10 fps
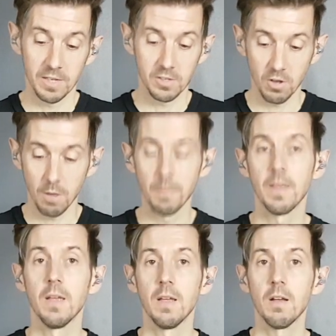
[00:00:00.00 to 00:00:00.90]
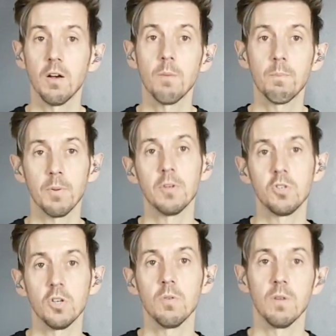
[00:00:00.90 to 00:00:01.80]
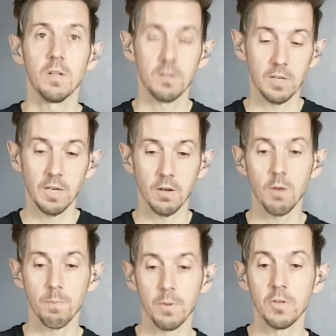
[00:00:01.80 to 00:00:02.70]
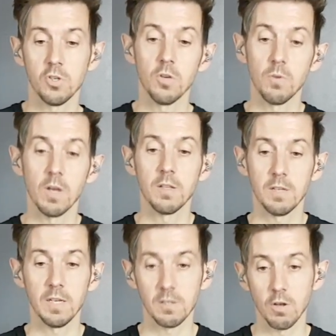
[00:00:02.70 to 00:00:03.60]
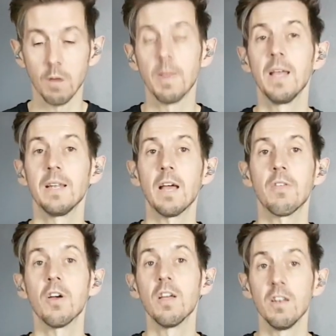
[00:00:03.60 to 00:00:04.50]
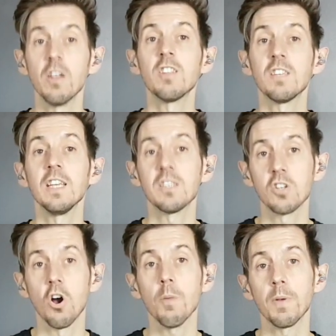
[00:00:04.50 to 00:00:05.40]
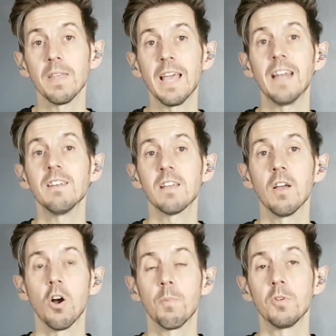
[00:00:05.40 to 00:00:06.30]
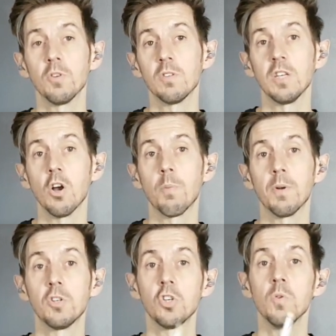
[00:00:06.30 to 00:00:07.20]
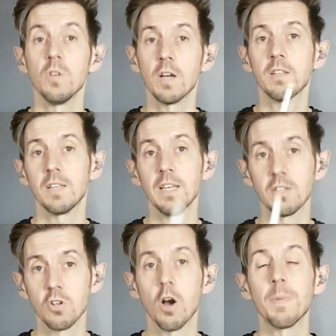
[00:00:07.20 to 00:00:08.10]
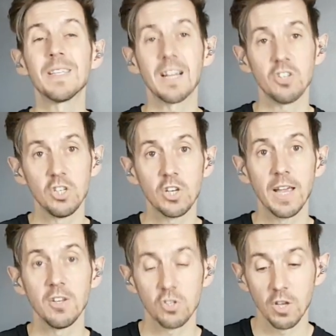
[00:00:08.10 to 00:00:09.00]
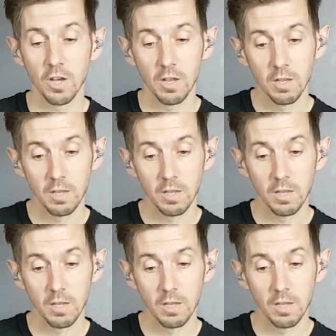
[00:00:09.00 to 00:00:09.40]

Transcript: stop. Opportunity, opportunity, stop. Now the nutty stop at the end, opportunity, opportunity, stop, is actually changed to.